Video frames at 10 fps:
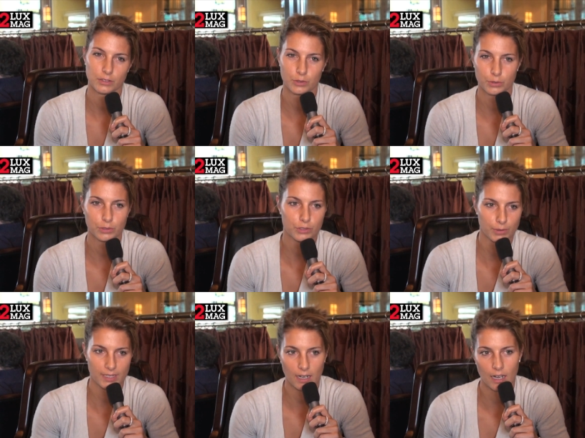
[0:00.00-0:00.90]
two,
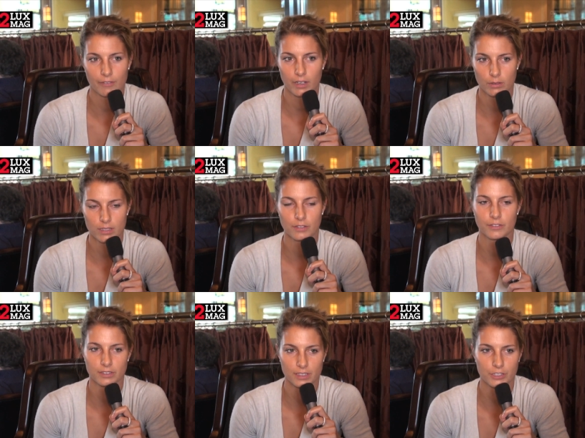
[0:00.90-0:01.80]
two and a half hours
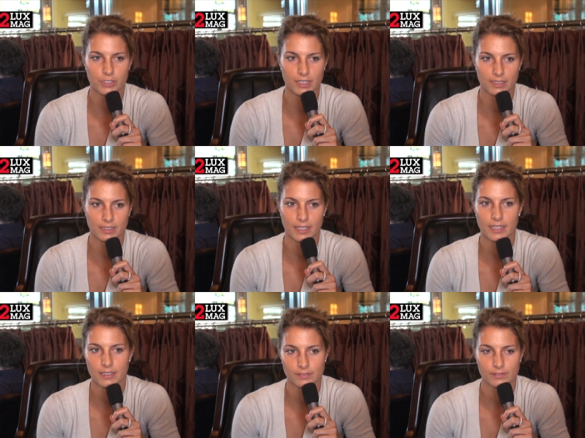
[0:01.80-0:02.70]
of conditioning a day.